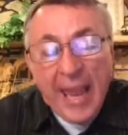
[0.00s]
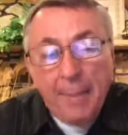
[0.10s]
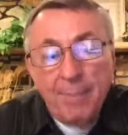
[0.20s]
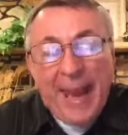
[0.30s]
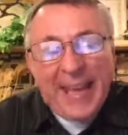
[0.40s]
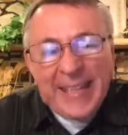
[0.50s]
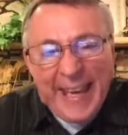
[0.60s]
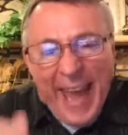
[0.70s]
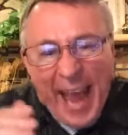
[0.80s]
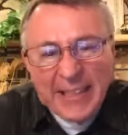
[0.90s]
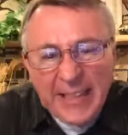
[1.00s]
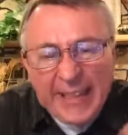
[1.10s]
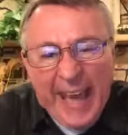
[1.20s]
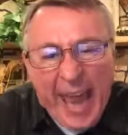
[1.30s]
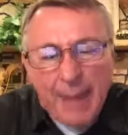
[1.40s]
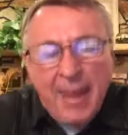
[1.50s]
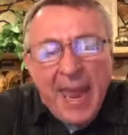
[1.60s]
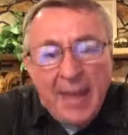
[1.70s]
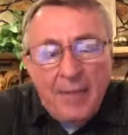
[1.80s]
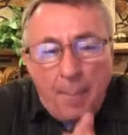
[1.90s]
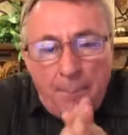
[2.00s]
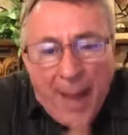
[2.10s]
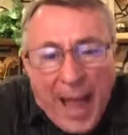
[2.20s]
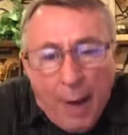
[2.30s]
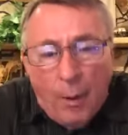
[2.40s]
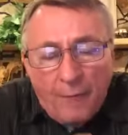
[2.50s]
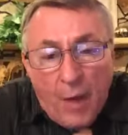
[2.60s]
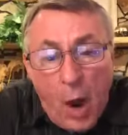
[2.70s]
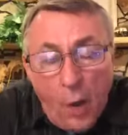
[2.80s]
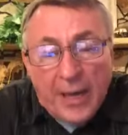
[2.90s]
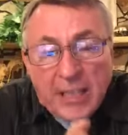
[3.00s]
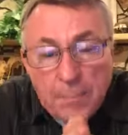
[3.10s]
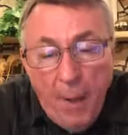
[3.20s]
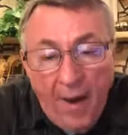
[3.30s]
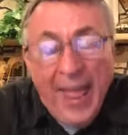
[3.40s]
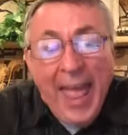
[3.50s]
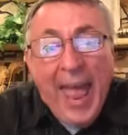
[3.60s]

it means He actually came in the power of the Holy Spirit